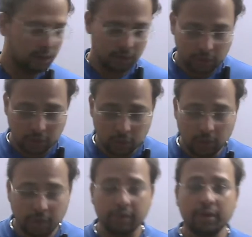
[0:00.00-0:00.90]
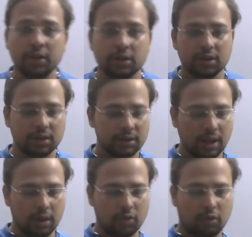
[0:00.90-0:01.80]
So we were discussing
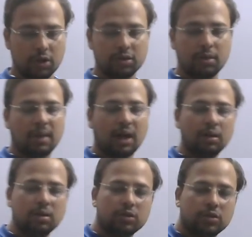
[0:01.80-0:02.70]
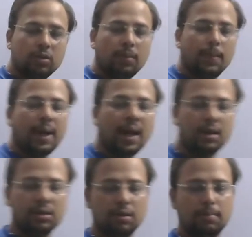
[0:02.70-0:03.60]
that what is a bank. So
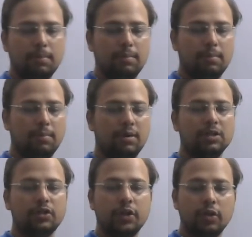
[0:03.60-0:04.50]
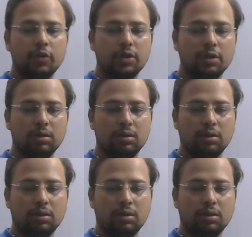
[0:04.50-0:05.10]
bank is a institution.